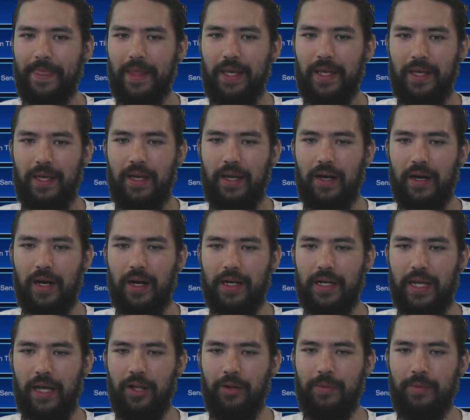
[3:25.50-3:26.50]
Alright, an
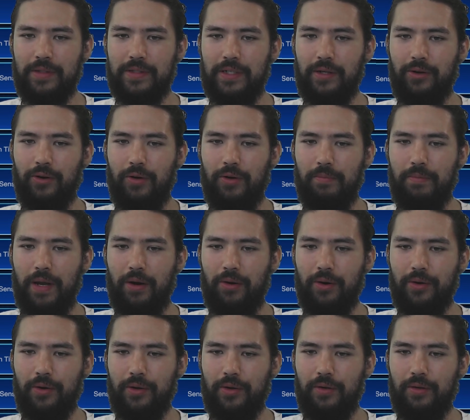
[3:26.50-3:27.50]
Elemental Hero
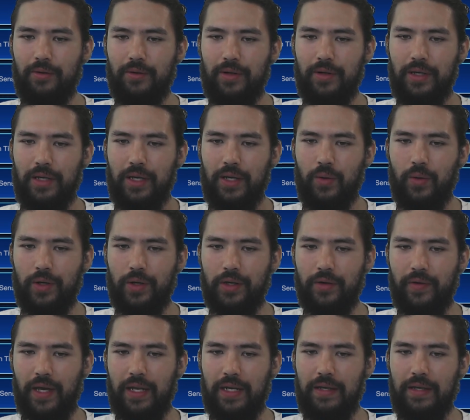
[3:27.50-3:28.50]
Mariner. While you have
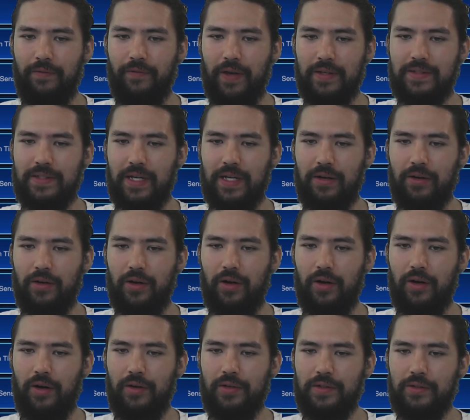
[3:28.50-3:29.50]
any face-down
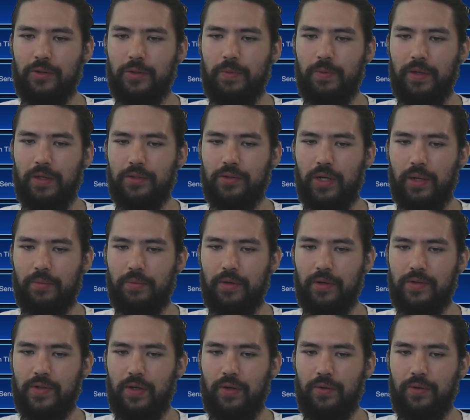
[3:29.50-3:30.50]
cards in your spell and trap card
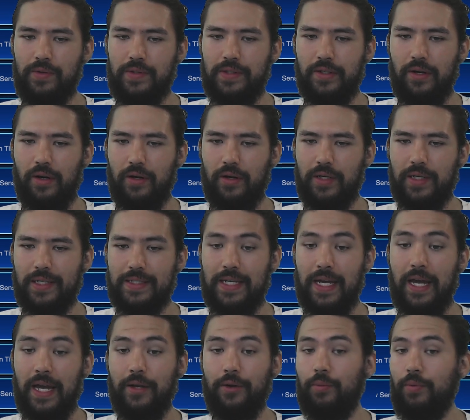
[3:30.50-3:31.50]
zones, this card can attack
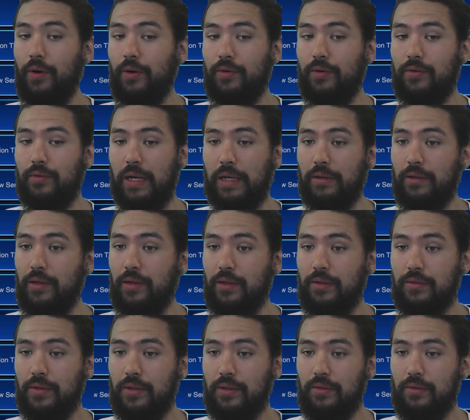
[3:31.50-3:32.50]
your opponent directly.
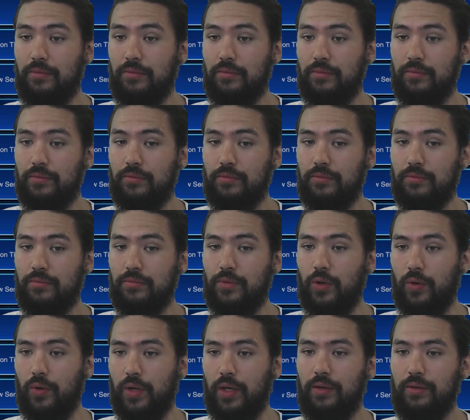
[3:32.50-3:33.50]

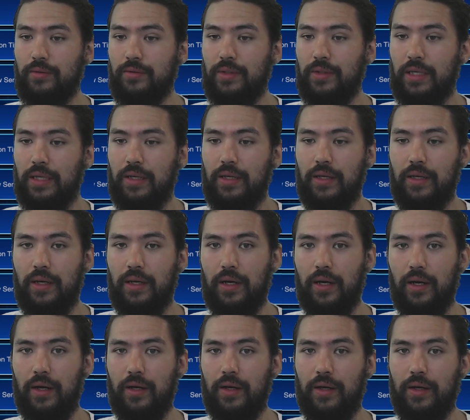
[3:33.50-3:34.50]
Okay.
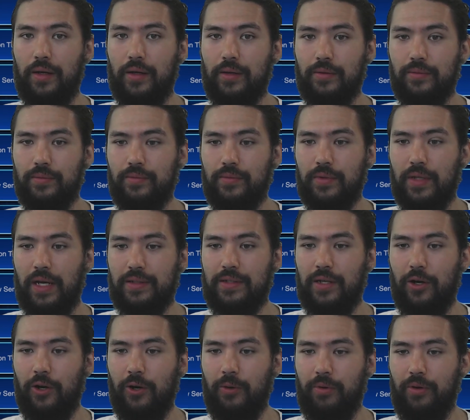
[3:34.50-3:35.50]
Not
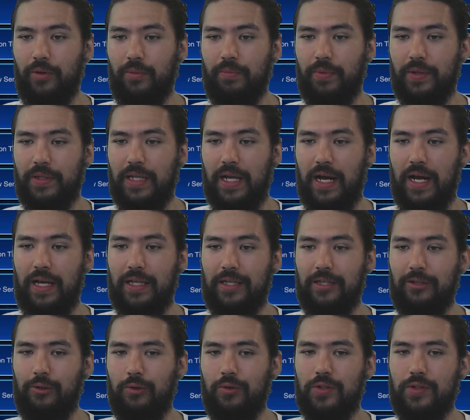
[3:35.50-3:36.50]
terrible, but not
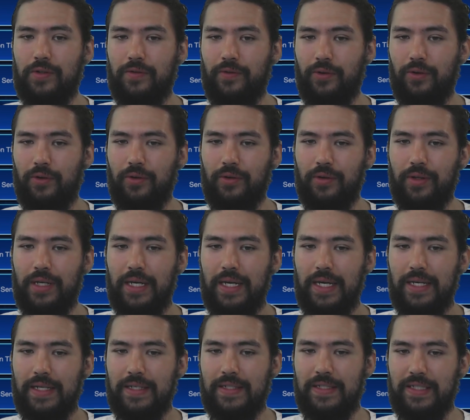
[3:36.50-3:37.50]
useful.
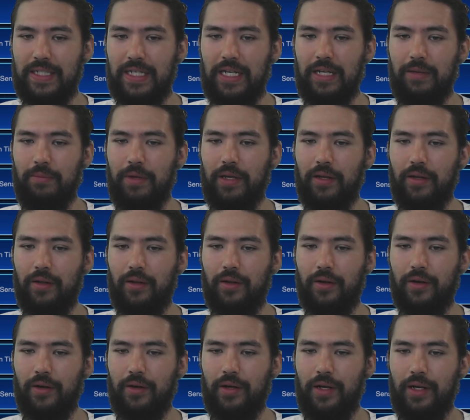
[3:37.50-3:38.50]
Steam
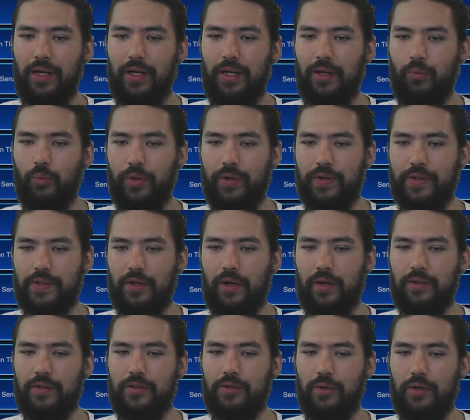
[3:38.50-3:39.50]
Healer. When this card
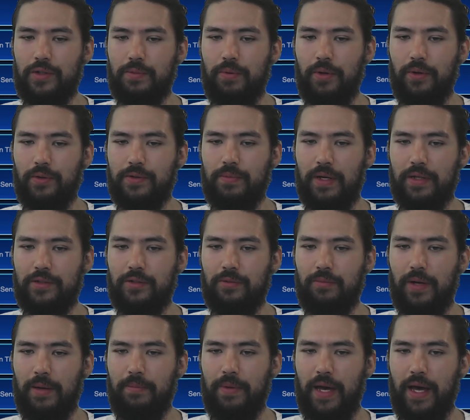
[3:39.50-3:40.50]
destroys opponent's monster by
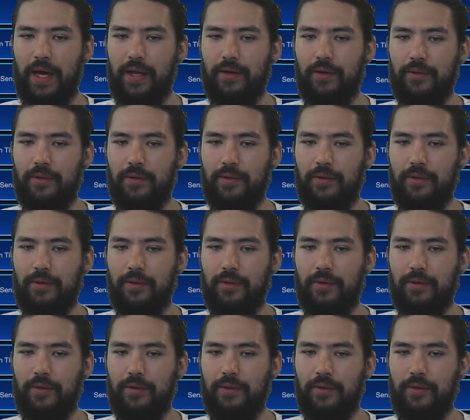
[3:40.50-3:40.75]
battle...